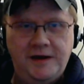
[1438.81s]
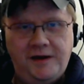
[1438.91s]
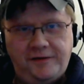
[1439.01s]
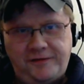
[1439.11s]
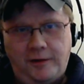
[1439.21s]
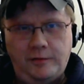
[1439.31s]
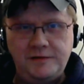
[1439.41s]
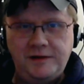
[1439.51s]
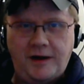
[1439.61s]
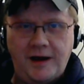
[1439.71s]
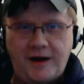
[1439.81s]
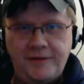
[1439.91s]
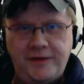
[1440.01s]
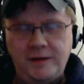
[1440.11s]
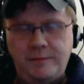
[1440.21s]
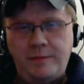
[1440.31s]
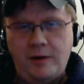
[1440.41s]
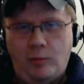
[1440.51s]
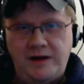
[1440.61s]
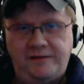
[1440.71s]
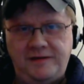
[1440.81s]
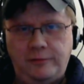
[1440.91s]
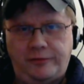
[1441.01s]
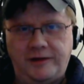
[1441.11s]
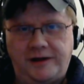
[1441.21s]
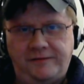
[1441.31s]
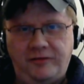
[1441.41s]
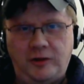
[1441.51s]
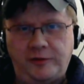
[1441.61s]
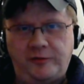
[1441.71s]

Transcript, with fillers: So, you know, I, I think it may be a wait and see with a lot of developers.